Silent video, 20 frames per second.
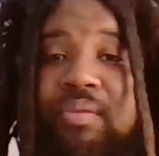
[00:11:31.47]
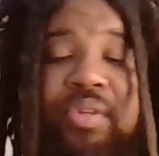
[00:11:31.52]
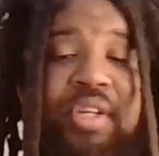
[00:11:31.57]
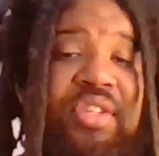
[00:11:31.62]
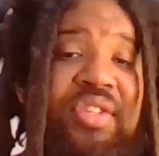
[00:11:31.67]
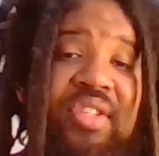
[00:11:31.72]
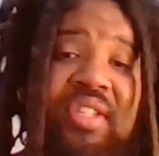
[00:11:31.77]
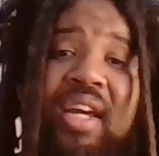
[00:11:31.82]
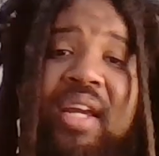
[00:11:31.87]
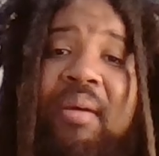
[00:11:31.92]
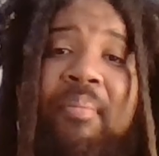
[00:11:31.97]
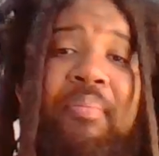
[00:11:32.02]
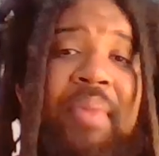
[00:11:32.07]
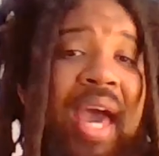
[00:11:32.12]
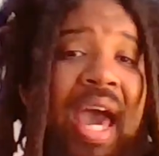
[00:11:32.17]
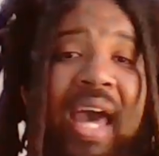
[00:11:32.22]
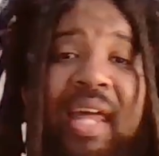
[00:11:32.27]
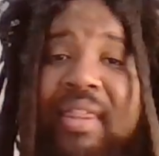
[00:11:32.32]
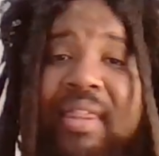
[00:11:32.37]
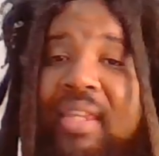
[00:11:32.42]
Reason is not a
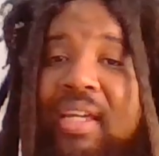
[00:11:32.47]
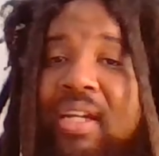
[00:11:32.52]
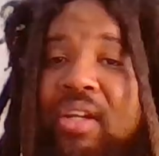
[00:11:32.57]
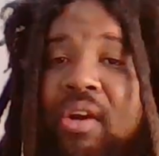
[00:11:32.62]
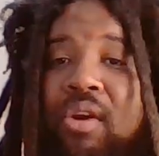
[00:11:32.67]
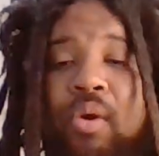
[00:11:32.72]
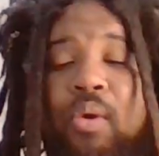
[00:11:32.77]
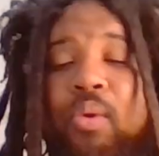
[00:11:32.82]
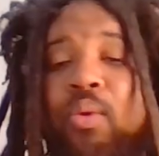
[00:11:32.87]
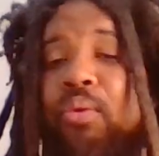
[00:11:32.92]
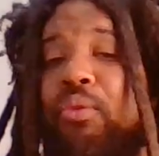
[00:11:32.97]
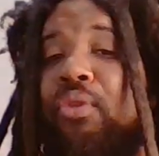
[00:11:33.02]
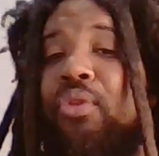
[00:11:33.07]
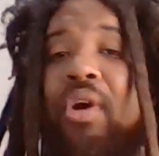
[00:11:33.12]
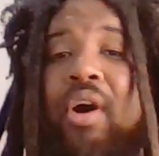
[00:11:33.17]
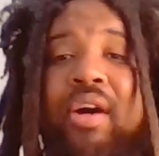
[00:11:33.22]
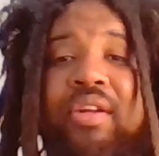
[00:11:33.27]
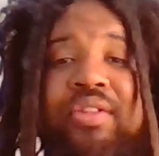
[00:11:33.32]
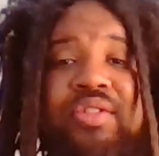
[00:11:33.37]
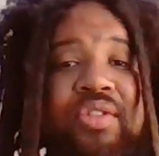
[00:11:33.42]
bad thing. Our own
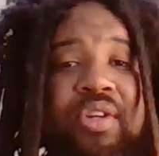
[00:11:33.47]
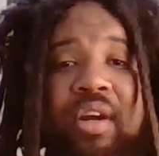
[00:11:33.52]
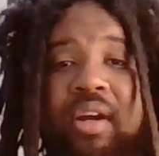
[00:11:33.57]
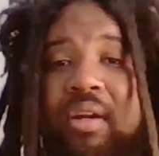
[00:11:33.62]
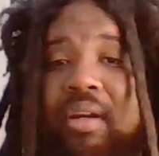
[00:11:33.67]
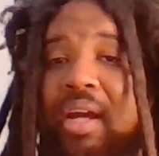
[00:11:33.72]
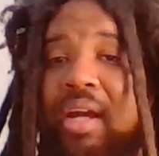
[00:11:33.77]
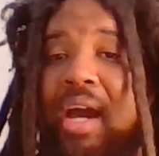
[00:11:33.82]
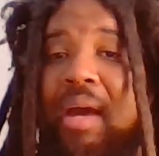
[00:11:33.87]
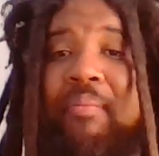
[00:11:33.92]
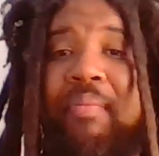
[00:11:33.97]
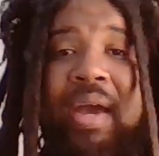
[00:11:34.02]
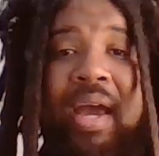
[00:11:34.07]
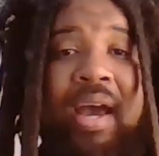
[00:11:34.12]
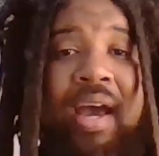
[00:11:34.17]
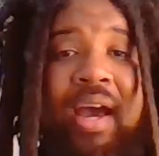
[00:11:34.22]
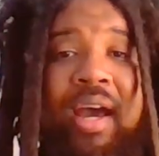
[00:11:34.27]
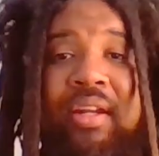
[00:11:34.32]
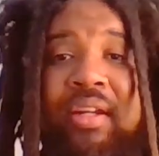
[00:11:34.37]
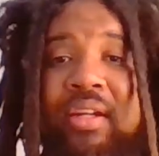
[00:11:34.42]
thoughts are not
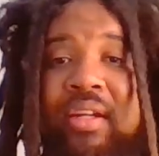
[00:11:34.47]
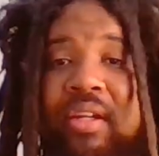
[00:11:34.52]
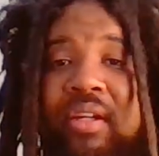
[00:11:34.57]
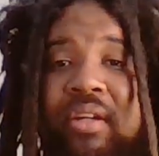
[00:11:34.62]
bad,